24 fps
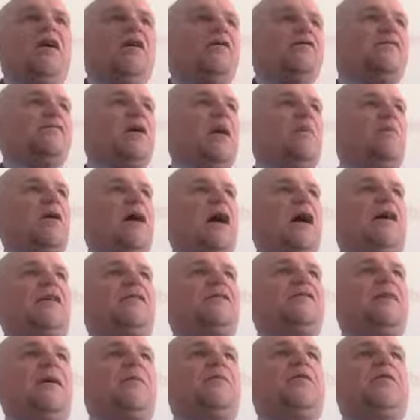Some are
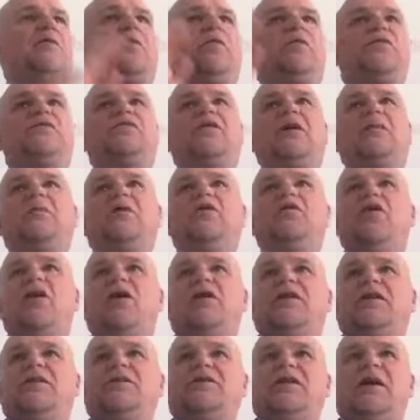acceptable, some are
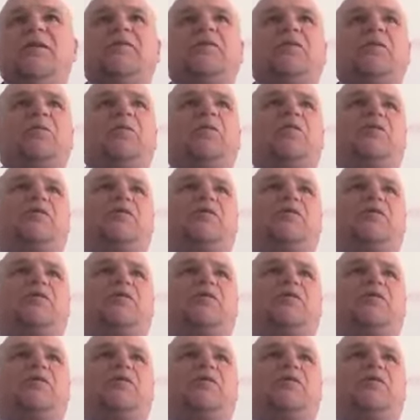not acceptable,